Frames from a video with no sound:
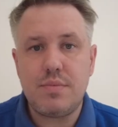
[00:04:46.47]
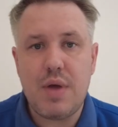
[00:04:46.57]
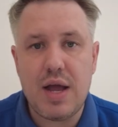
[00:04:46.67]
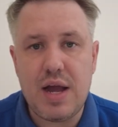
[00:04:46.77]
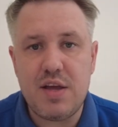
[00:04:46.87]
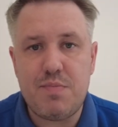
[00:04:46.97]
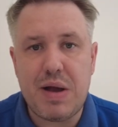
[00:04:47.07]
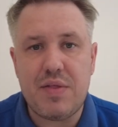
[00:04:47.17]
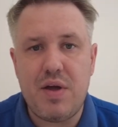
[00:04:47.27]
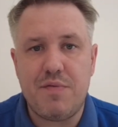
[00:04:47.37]
Hi guys, back
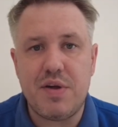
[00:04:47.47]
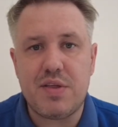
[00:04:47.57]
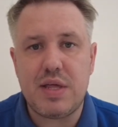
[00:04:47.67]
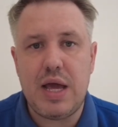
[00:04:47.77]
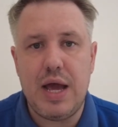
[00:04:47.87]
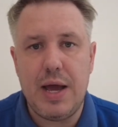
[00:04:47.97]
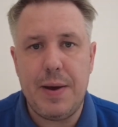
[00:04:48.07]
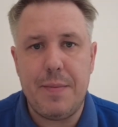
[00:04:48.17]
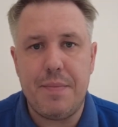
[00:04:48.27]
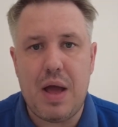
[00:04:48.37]
at the office.
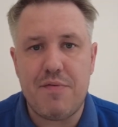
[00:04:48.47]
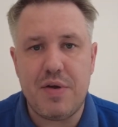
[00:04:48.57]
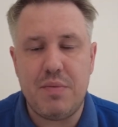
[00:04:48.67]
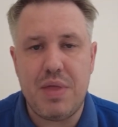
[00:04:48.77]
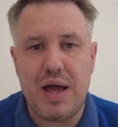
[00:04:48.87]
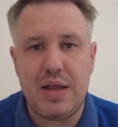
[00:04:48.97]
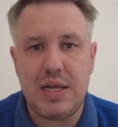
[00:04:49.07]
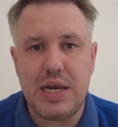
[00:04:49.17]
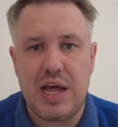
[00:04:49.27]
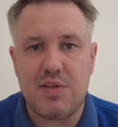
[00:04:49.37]
I filmed that
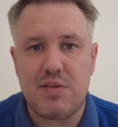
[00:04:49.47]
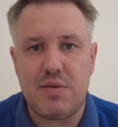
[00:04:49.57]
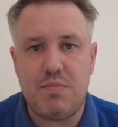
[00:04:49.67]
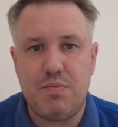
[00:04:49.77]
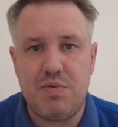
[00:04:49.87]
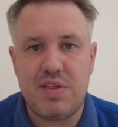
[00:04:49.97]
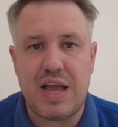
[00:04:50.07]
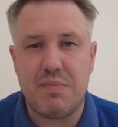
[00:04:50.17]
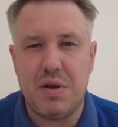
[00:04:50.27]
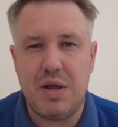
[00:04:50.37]
last
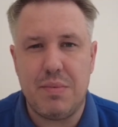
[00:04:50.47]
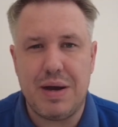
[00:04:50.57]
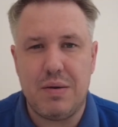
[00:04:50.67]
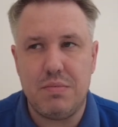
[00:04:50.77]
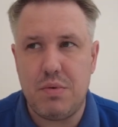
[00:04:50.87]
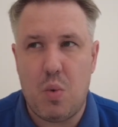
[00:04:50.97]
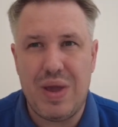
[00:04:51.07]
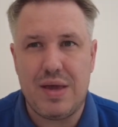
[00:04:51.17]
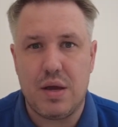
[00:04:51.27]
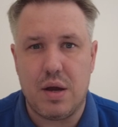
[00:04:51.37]
segment about a
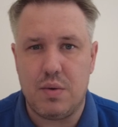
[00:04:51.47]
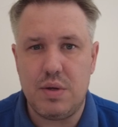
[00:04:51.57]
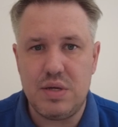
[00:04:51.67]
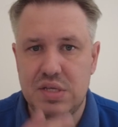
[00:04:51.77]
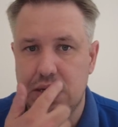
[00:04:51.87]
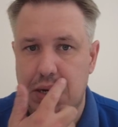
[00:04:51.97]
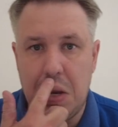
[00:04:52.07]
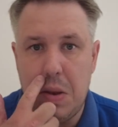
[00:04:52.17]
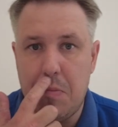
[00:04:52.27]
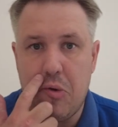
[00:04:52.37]
week ago, as you can
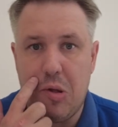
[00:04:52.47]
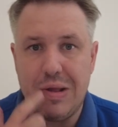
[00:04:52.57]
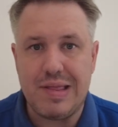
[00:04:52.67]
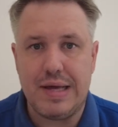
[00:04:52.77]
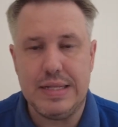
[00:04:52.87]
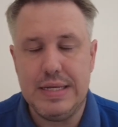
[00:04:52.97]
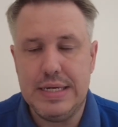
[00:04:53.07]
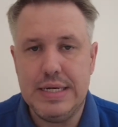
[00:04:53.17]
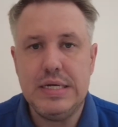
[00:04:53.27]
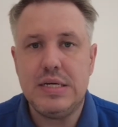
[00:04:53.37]
probably tell.
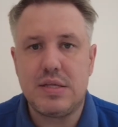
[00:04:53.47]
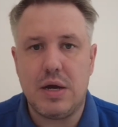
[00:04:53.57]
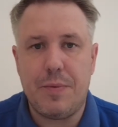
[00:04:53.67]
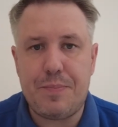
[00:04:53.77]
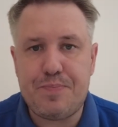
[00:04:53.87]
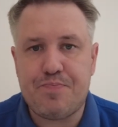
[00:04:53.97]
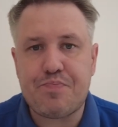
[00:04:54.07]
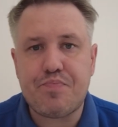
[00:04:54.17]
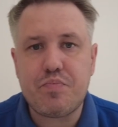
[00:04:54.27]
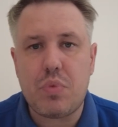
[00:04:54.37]
So
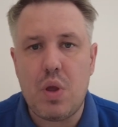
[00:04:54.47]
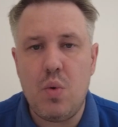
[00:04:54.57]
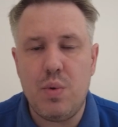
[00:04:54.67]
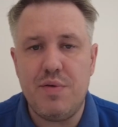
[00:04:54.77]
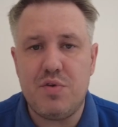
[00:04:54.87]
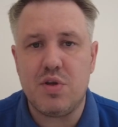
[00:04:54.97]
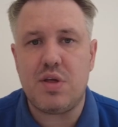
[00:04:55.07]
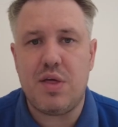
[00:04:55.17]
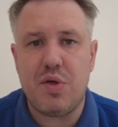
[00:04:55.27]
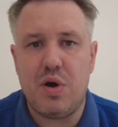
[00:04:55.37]
I
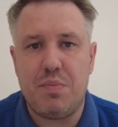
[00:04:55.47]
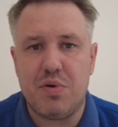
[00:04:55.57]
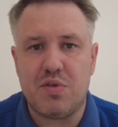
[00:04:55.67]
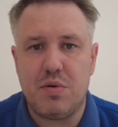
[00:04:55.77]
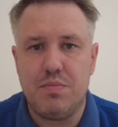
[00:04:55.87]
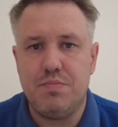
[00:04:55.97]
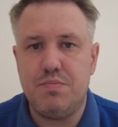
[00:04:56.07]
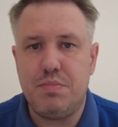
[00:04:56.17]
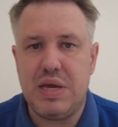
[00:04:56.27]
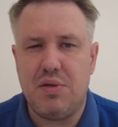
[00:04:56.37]
thought I'd put some
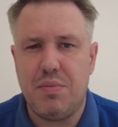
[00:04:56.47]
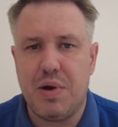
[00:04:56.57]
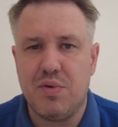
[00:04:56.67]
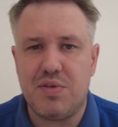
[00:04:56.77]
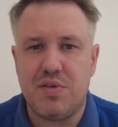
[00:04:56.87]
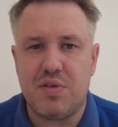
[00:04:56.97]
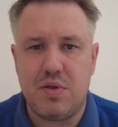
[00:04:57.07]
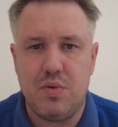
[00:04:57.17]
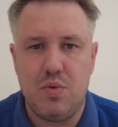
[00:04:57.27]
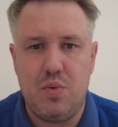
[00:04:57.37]
meat on the bones as
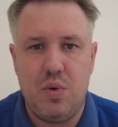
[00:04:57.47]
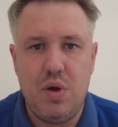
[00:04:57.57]
to